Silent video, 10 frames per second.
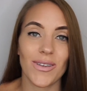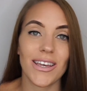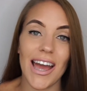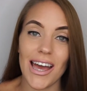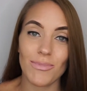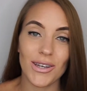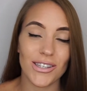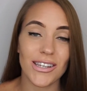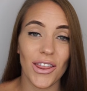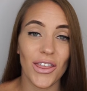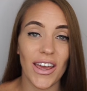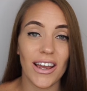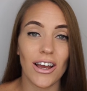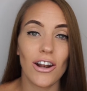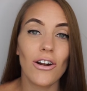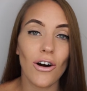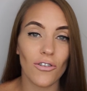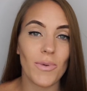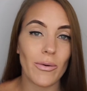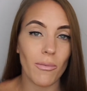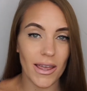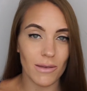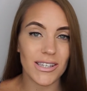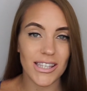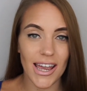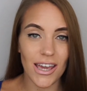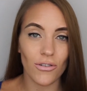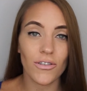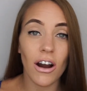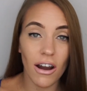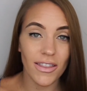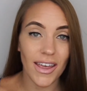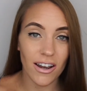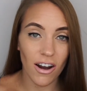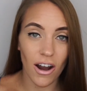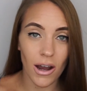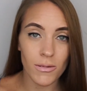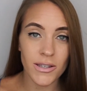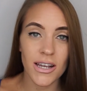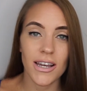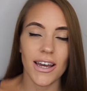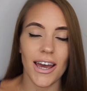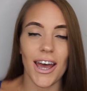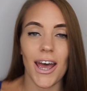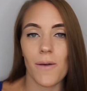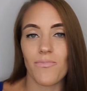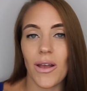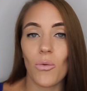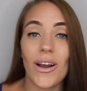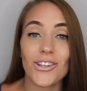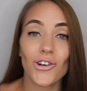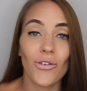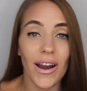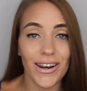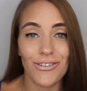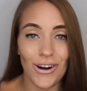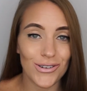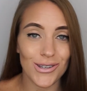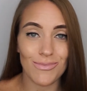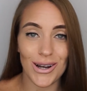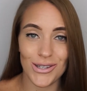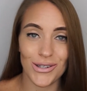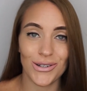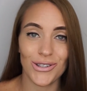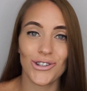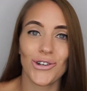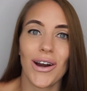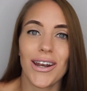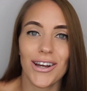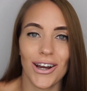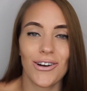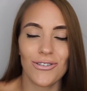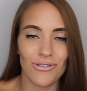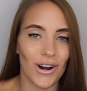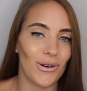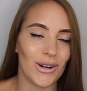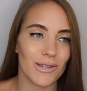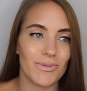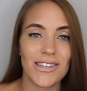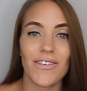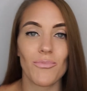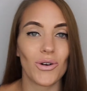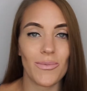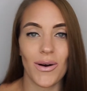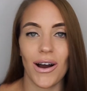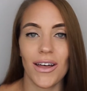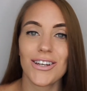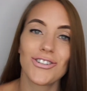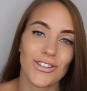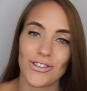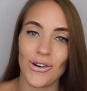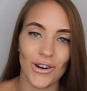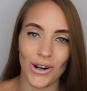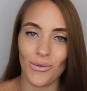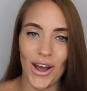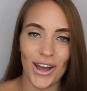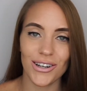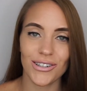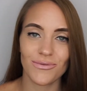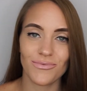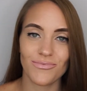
Yeah, because I think a lot of people make the mistake of cutting their carbs. And when trying to grow some muscles, trying to grow a specific body part, that's just not going to work.